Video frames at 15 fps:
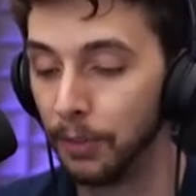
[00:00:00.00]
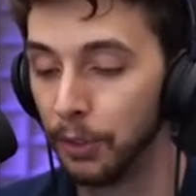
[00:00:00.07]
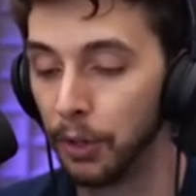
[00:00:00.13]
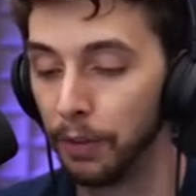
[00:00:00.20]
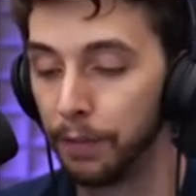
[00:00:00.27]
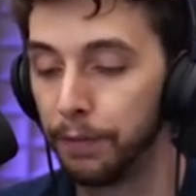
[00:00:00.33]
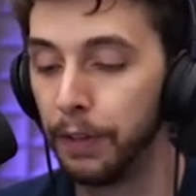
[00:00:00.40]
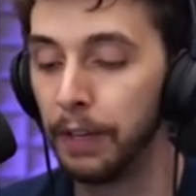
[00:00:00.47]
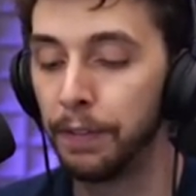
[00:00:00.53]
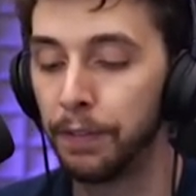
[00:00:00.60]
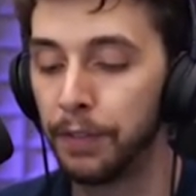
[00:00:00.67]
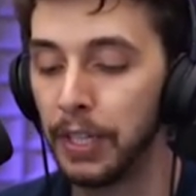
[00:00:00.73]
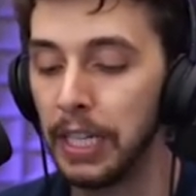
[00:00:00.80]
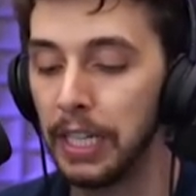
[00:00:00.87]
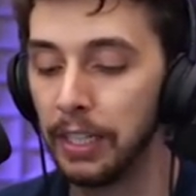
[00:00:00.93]
You got
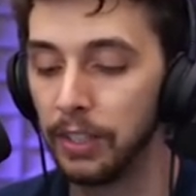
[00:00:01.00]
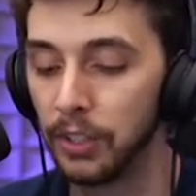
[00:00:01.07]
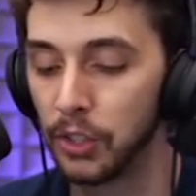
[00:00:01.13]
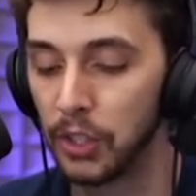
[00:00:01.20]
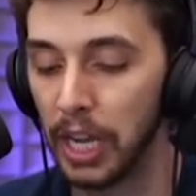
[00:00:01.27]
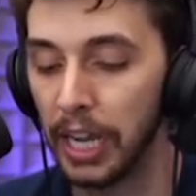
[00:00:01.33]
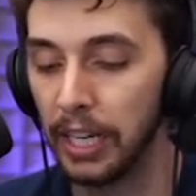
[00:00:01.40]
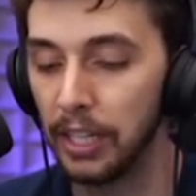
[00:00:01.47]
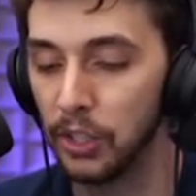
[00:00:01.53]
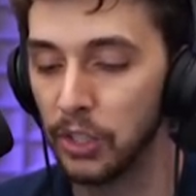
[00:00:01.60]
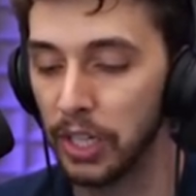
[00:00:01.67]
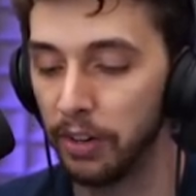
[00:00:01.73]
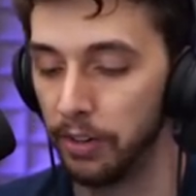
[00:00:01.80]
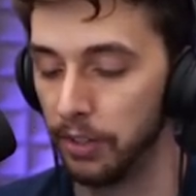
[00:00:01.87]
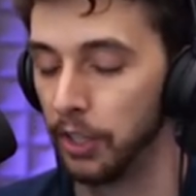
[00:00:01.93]
15
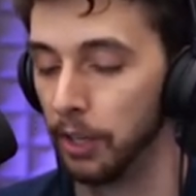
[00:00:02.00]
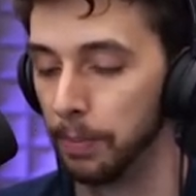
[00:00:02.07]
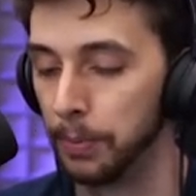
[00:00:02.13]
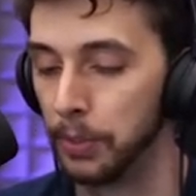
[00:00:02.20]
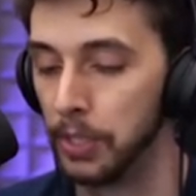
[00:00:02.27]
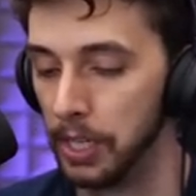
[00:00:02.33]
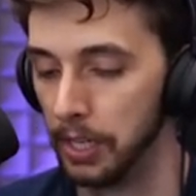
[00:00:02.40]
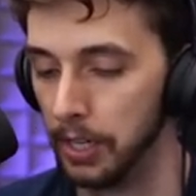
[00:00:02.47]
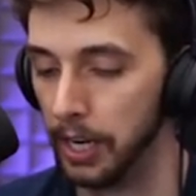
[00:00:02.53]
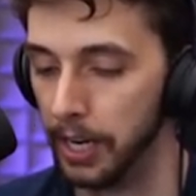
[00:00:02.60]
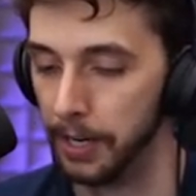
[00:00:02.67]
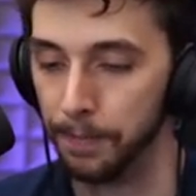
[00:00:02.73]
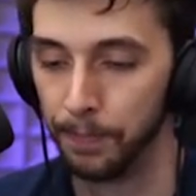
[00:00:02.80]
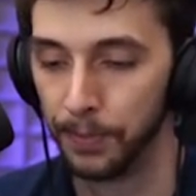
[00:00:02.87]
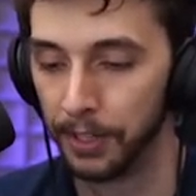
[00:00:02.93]
Sinoceratops
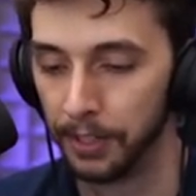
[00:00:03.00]
DNA.